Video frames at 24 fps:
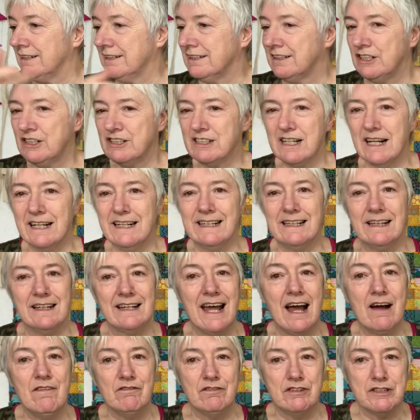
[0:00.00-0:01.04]
It's just a little
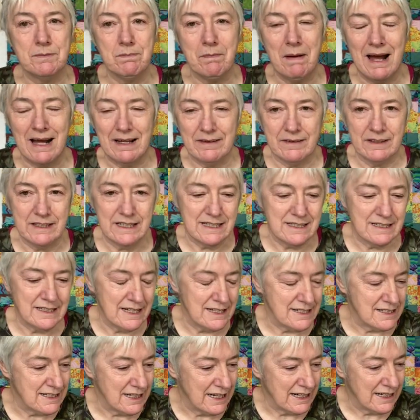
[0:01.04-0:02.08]
canvas bag that it
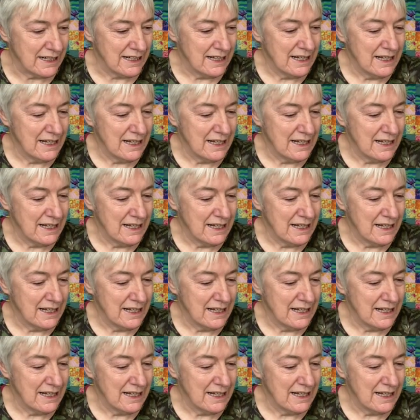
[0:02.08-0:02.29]
sits in.